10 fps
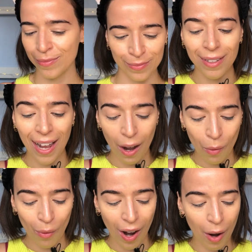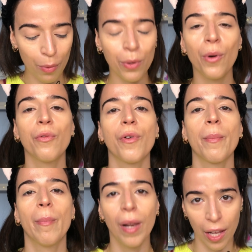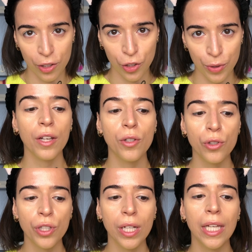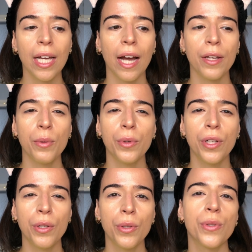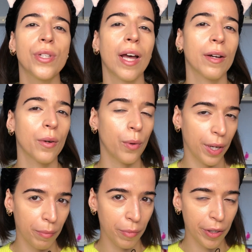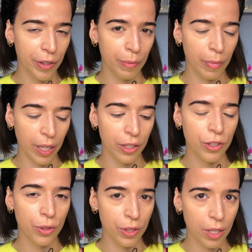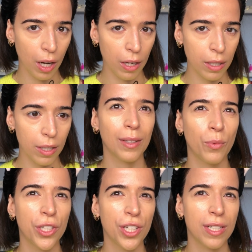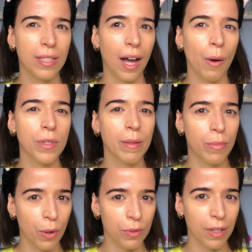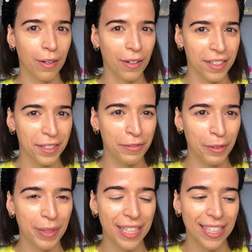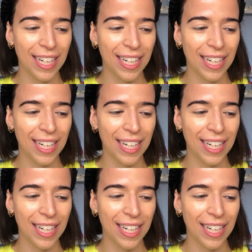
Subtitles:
Now I will go for blush. Usually I would use a cream blush to start, which is almost a bronzer color for me.